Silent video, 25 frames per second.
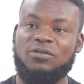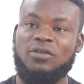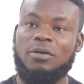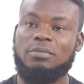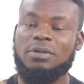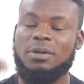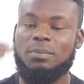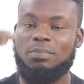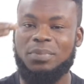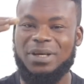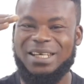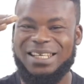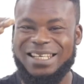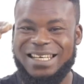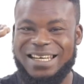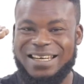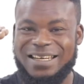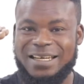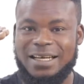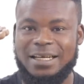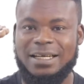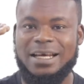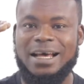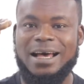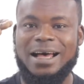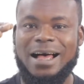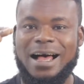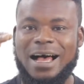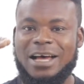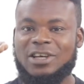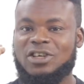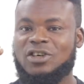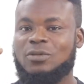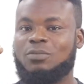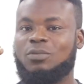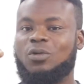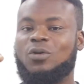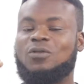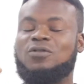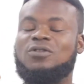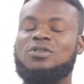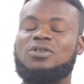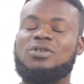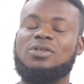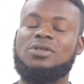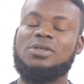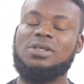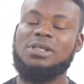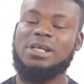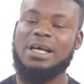from the beginning and you move
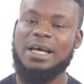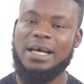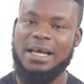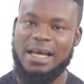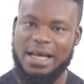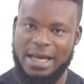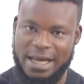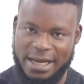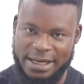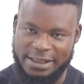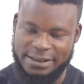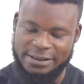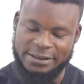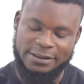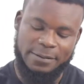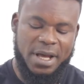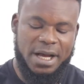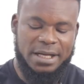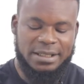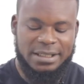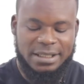to the end.